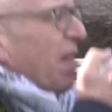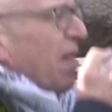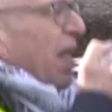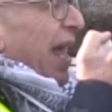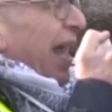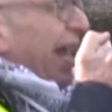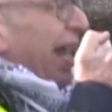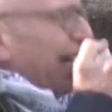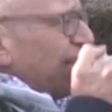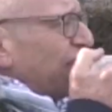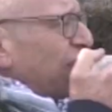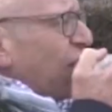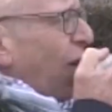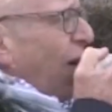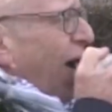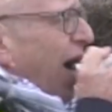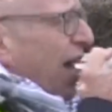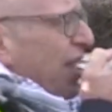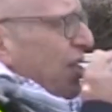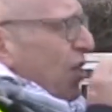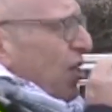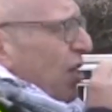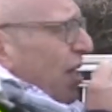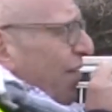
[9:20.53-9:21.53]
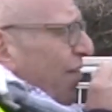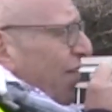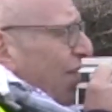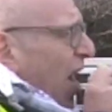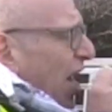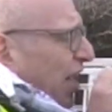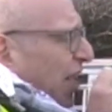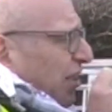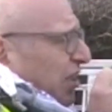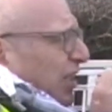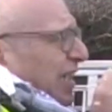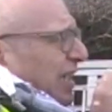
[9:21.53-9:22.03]
into our
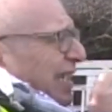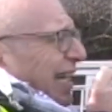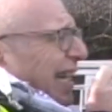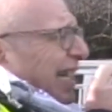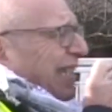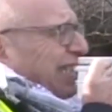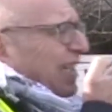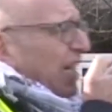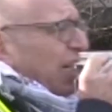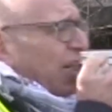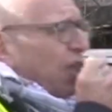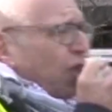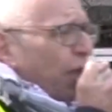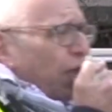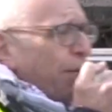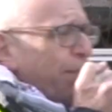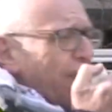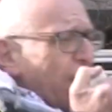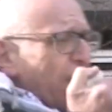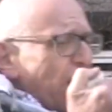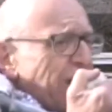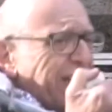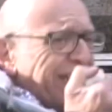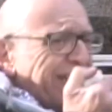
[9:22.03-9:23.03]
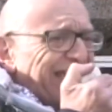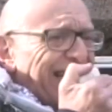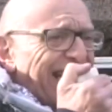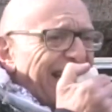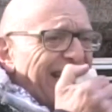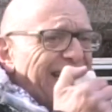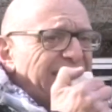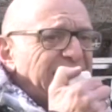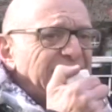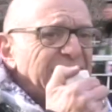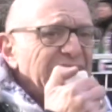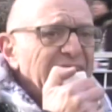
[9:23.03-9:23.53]
universities and
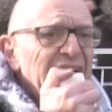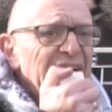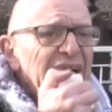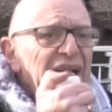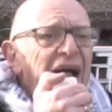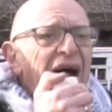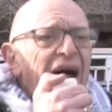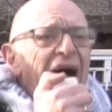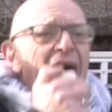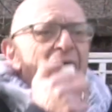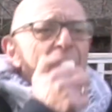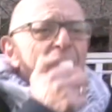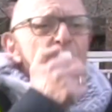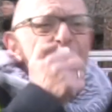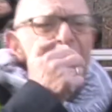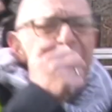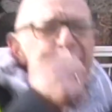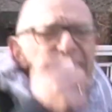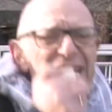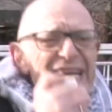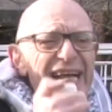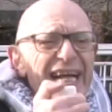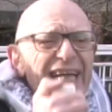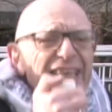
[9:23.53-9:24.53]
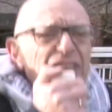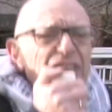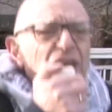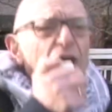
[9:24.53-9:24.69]
communities. And we need to